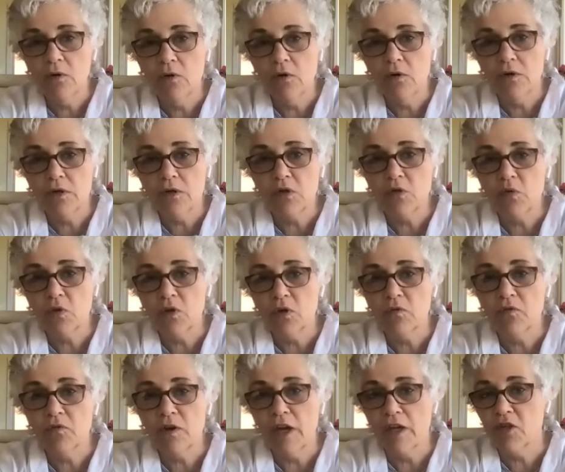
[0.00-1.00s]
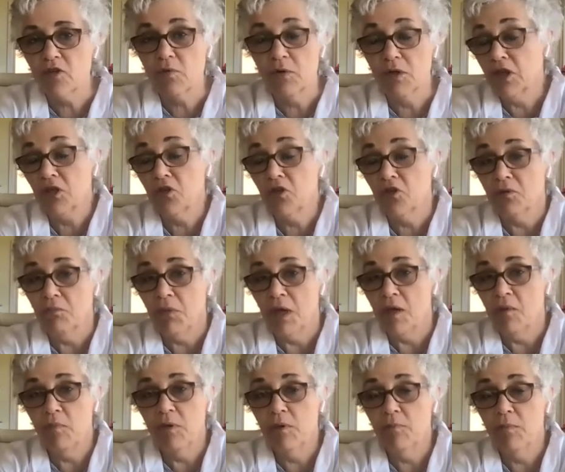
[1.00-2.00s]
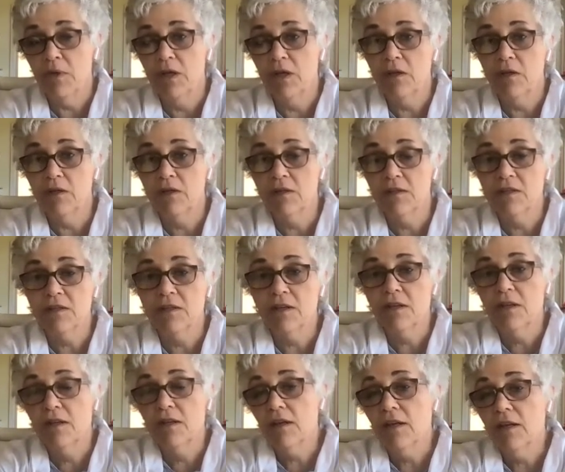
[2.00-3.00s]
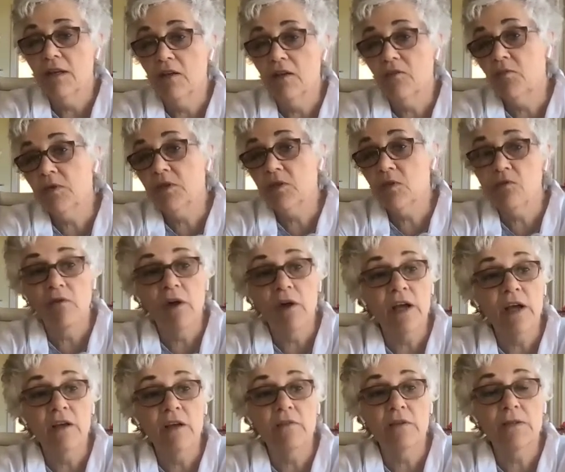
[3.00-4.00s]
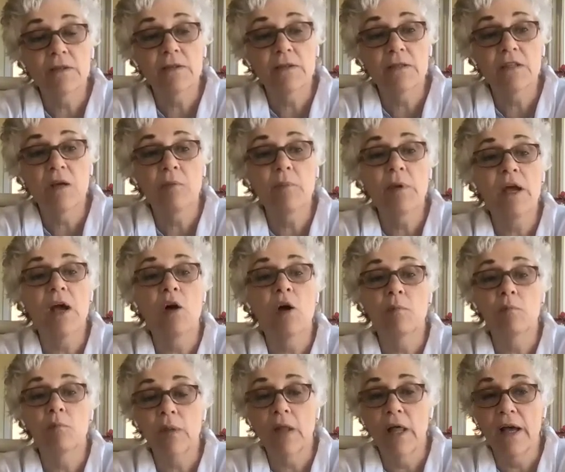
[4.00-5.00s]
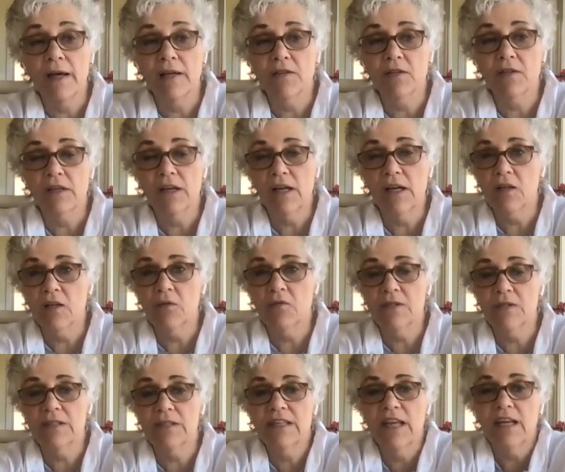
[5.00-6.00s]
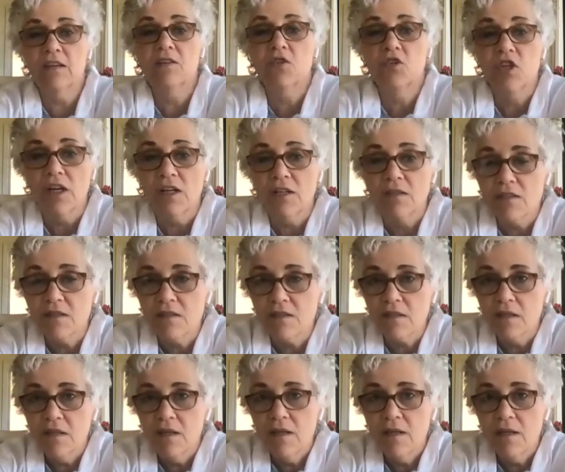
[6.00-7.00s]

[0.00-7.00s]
or a sort of contradiction maybe, because if we survive, it somehow implies a kind of a second chance.